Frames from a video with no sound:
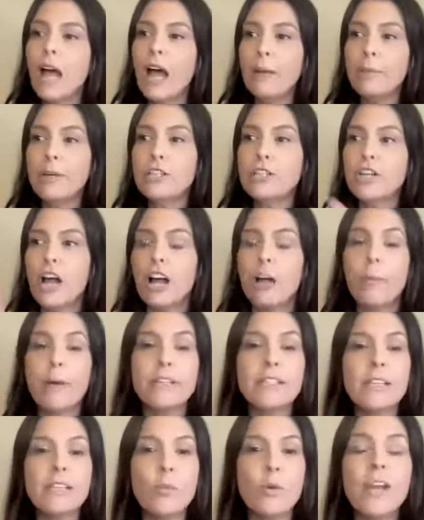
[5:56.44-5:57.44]
I'm going to talk
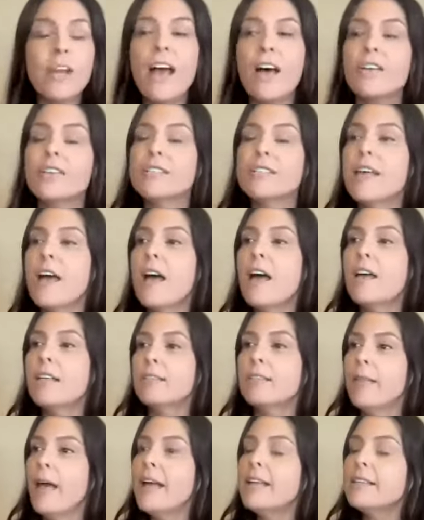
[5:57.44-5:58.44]
about someone else.
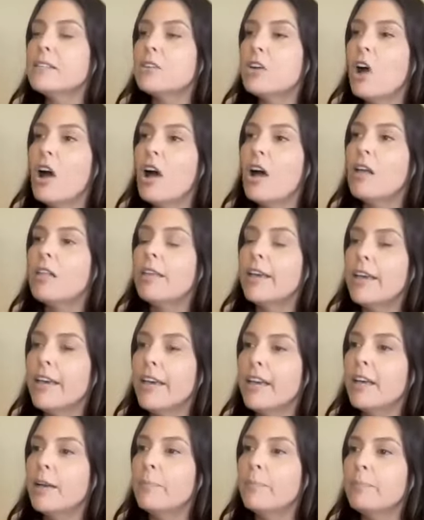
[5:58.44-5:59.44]
Let's call
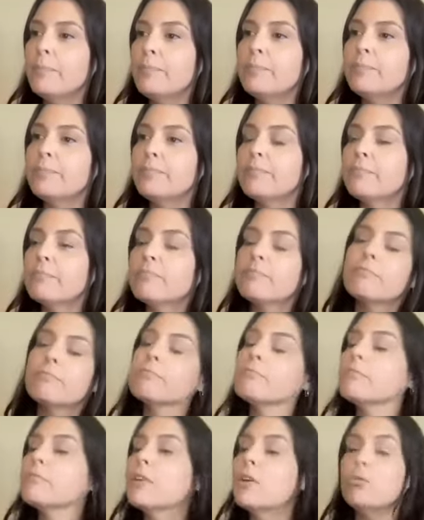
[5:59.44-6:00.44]
him
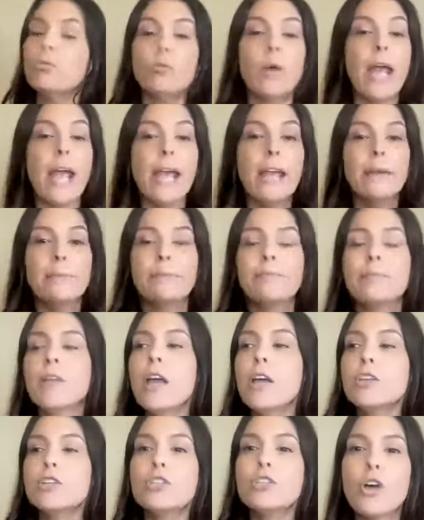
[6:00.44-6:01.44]
Ray.
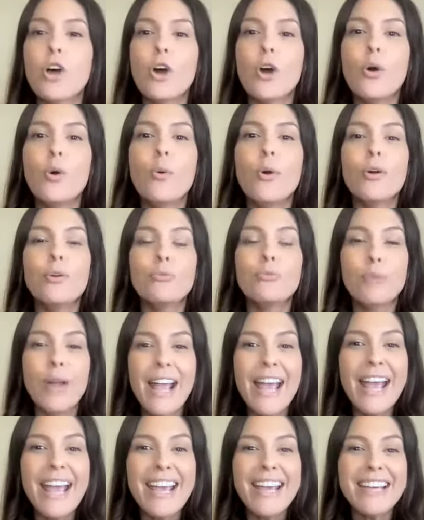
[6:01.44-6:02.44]
So,
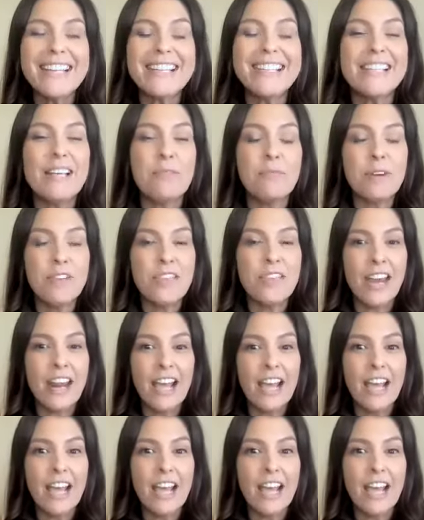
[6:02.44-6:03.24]
Ray is someone that